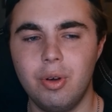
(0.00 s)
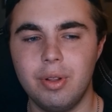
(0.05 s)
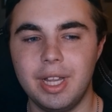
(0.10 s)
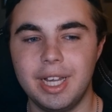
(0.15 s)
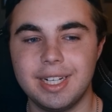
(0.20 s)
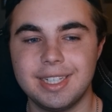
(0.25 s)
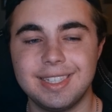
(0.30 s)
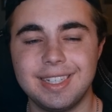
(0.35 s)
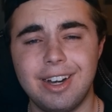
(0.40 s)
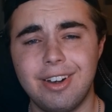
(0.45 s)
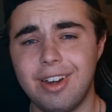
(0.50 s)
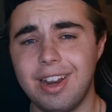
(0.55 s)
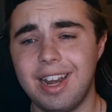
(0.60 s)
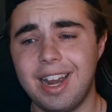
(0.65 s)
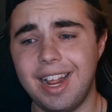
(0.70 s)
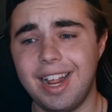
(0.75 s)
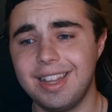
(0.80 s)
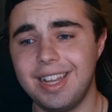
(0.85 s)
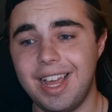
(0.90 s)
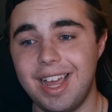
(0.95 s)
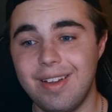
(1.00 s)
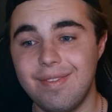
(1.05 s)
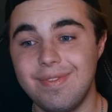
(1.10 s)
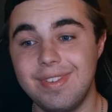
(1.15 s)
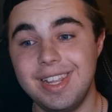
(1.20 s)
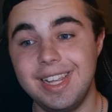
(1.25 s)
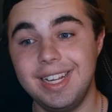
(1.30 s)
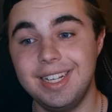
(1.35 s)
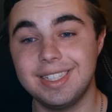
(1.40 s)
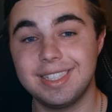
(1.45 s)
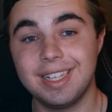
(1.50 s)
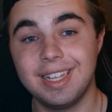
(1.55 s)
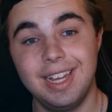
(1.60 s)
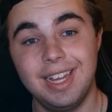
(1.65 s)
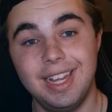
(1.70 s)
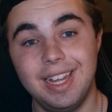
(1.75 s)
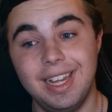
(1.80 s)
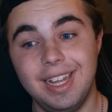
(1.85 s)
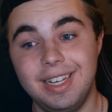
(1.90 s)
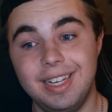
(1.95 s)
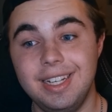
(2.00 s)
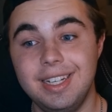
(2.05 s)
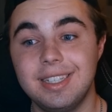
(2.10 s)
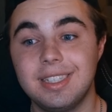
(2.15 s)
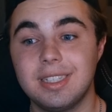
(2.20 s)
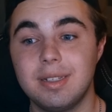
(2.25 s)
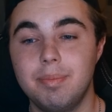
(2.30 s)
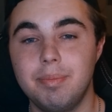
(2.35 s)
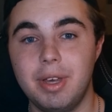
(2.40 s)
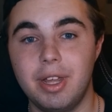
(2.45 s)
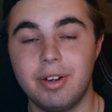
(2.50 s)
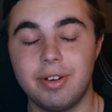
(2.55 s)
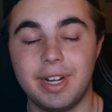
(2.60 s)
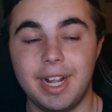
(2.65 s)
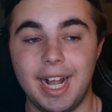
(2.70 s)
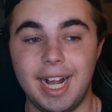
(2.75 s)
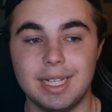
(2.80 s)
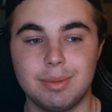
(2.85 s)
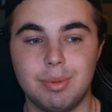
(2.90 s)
Like Saturday Night Live needs Need some better cast